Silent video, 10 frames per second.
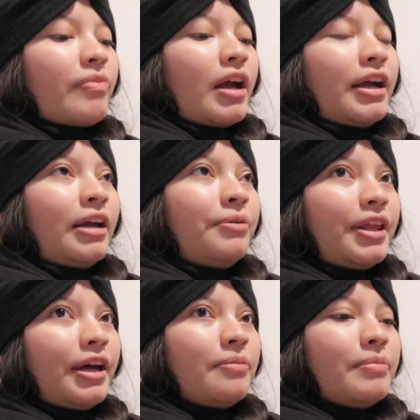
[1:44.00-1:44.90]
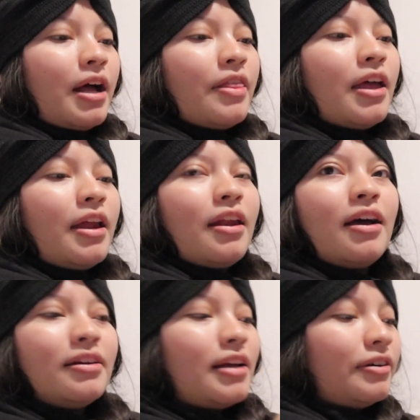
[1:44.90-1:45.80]
I ate with him, and
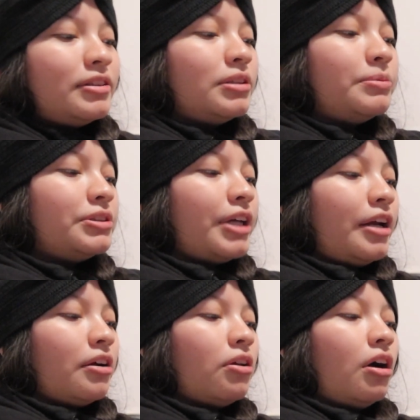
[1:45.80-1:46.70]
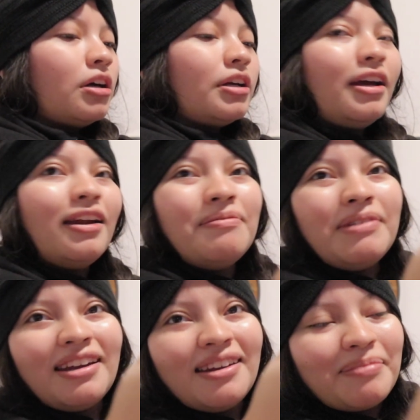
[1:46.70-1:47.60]
then now it's almost 8 o'clock and I'm
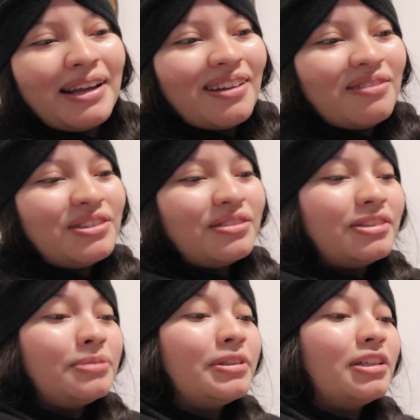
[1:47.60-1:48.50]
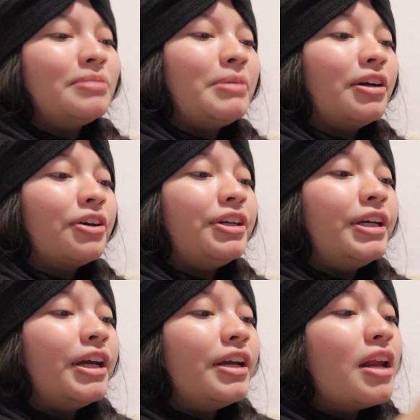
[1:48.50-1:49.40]
eating my leftovers because I'm
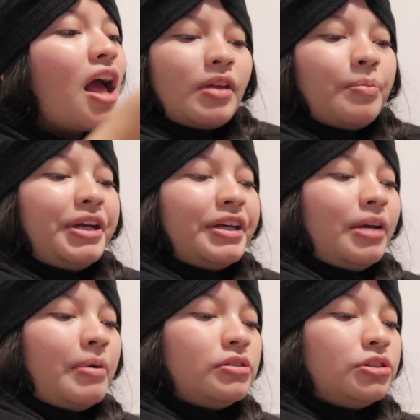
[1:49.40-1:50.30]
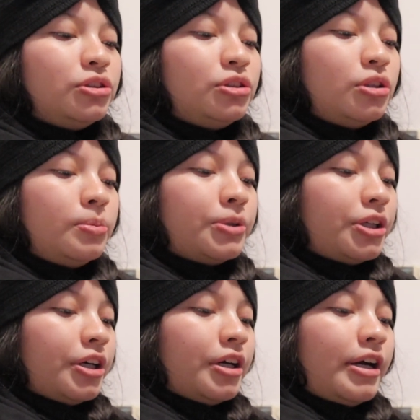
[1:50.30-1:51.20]
hungry again. But it came out
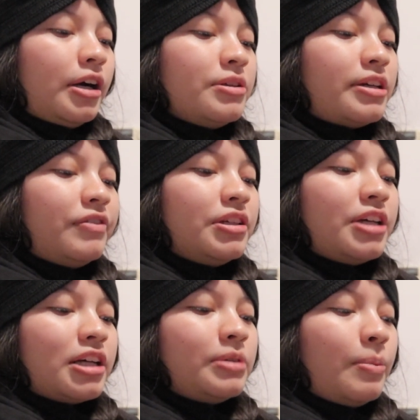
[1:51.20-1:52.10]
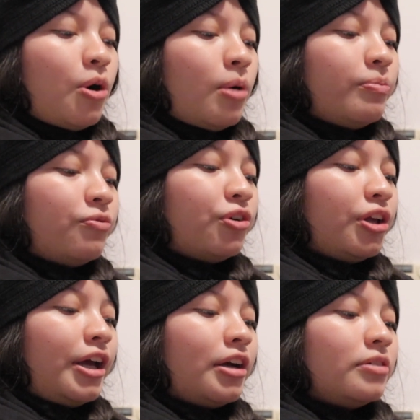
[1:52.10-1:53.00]
super good. I always have to text my mom for
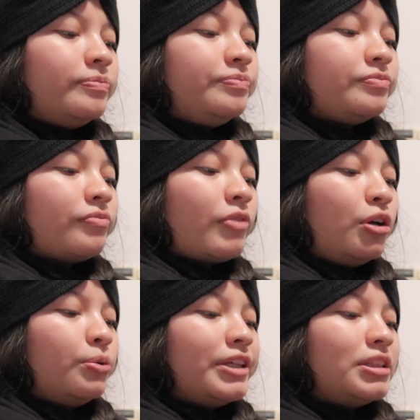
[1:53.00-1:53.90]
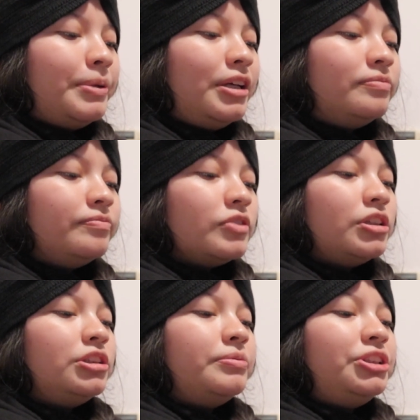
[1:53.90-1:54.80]
like her recipe.
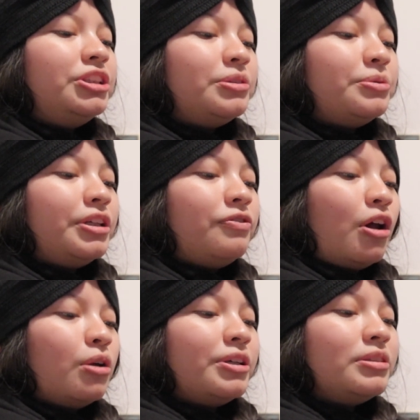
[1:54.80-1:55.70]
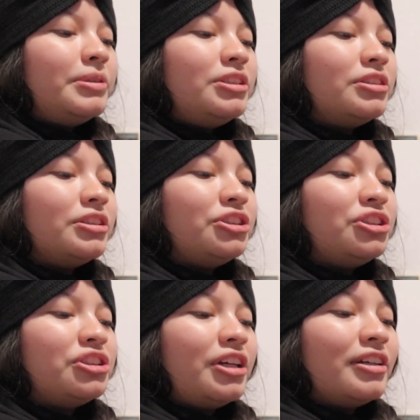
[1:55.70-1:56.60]
She doesn't really follow recipes. Like, she's
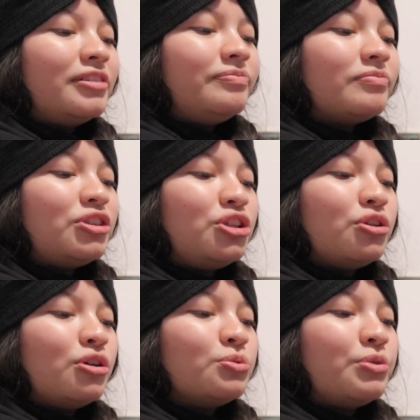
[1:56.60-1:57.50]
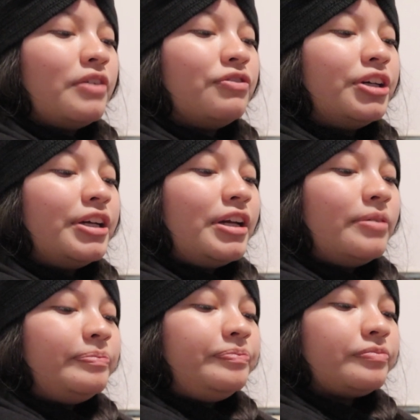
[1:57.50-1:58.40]
just like, she throws whatever in
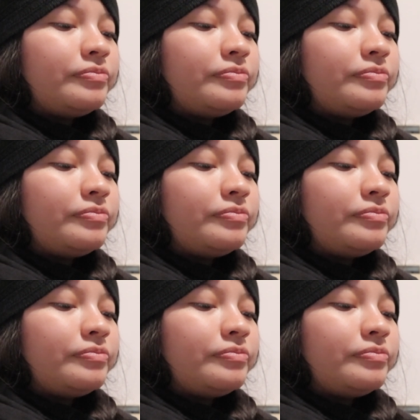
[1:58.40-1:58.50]
it.